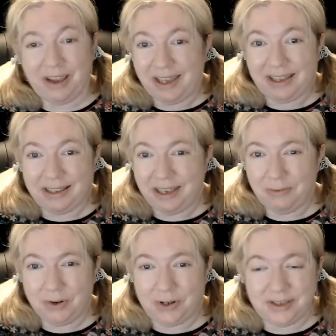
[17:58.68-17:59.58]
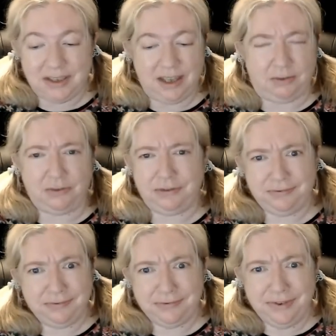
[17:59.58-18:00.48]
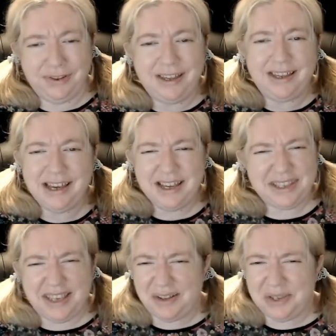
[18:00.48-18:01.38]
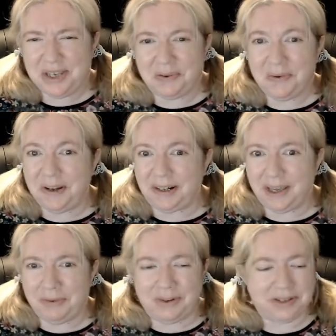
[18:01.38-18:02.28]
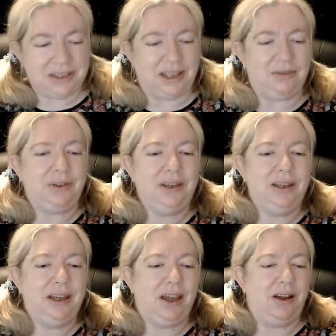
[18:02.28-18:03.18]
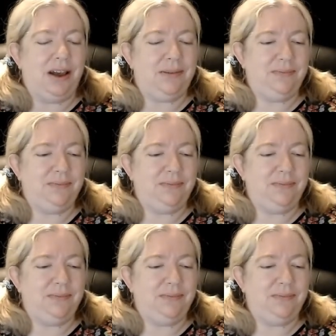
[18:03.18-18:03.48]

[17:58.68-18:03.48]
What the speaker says: and give her a sniff. It sounds so weird. Give her a sniff. All right.